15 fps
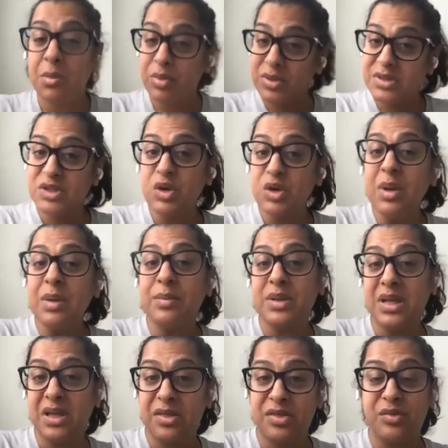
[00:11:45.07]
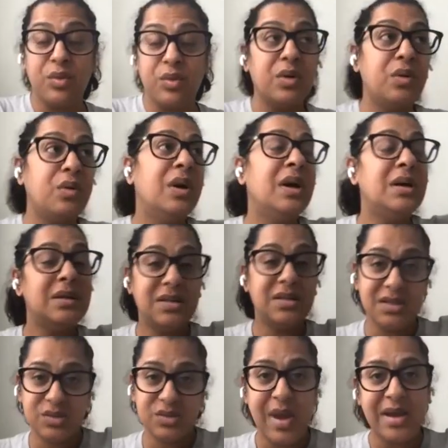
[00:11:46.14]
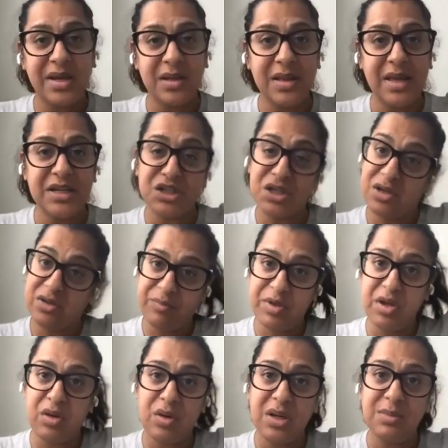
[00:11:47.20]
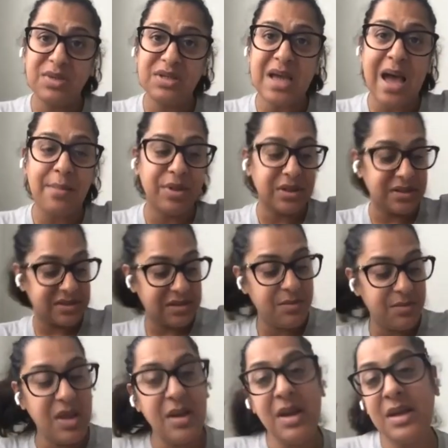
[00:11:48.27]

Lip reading: presumably through dysregulation of purine metabolism,